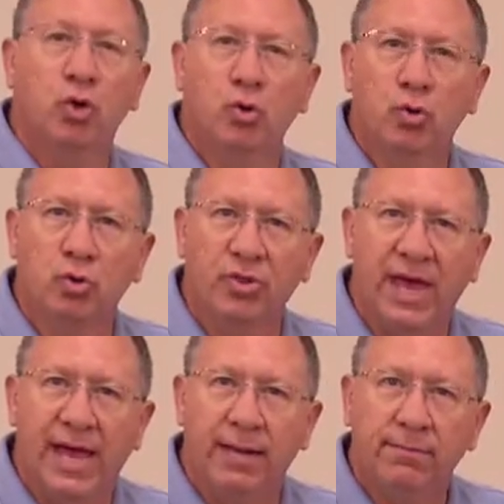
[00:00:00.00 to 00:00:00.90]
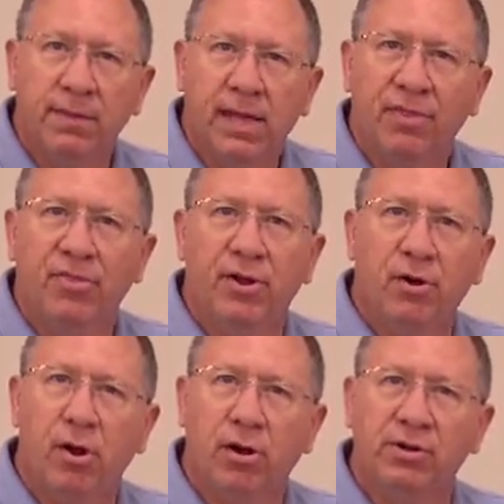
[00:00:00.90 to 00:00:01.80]
Google that.
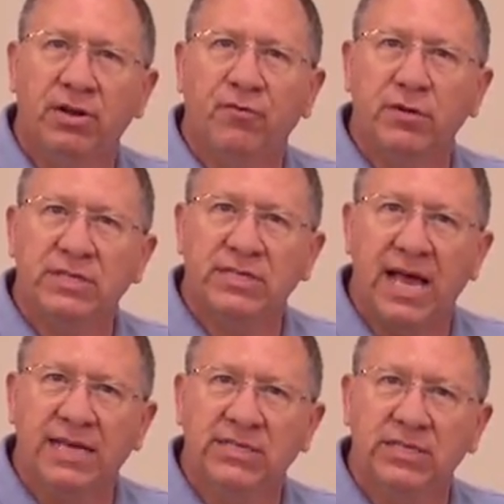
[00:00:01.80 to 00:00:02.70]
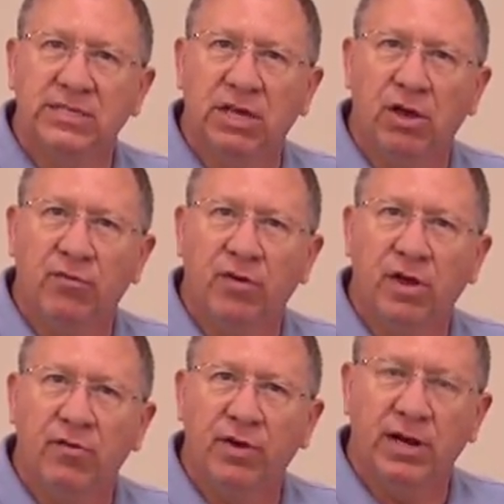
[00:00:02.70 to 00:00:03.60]
There are different sizes of,
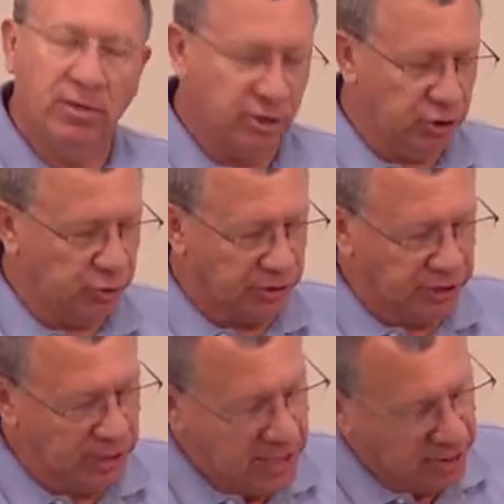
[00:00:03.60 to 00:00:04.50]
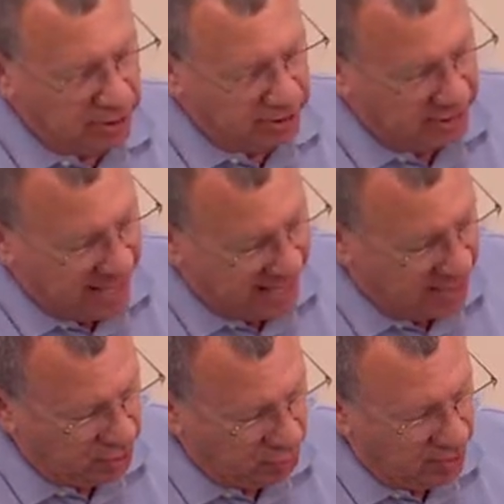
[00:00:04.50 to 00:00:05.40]
of Airzookas. There's a
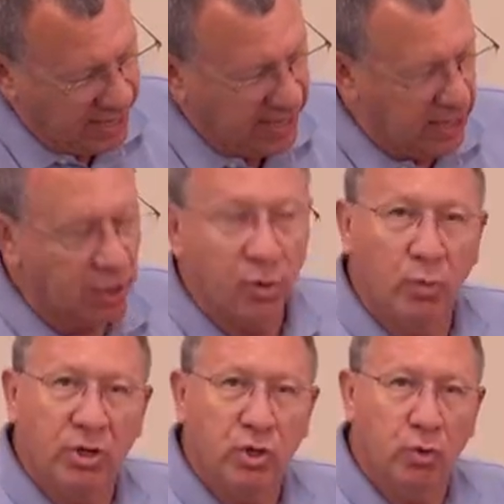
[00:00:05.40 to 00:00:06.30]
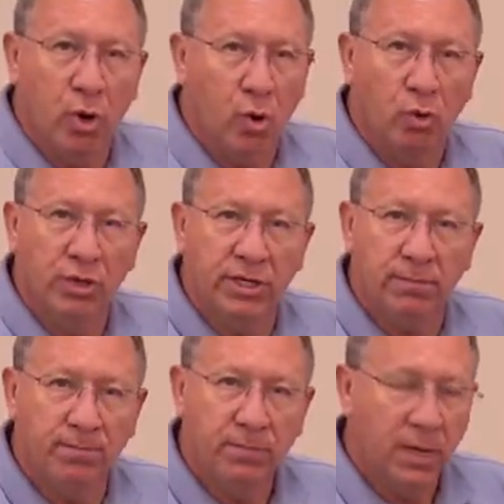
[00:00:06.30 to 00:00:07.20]
handle right here in which you hold it.
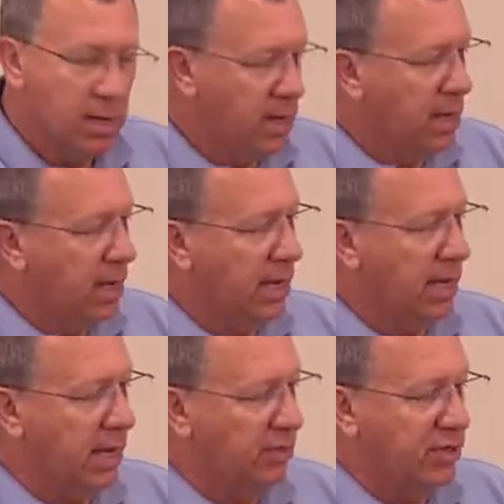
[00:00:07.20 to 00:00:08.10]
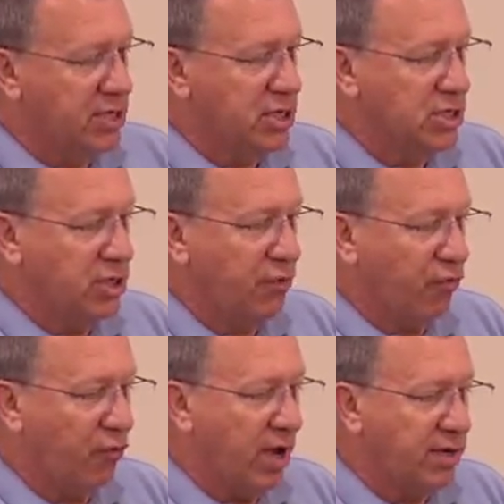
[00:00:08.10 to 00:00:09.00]
Uh, this is the
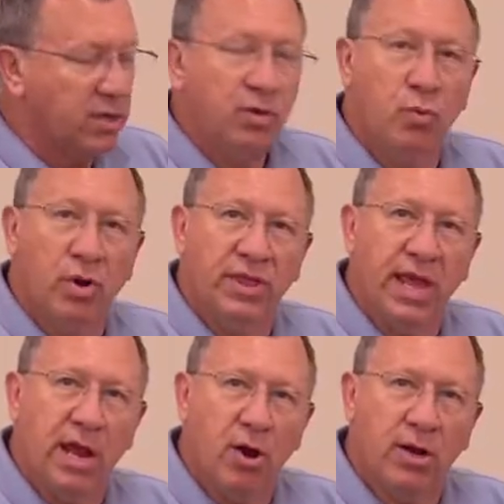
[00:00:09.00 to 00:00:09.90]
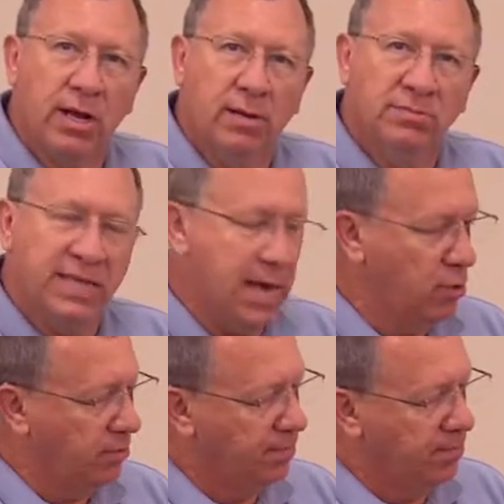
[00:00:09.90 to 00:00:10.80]
front where the air comes out.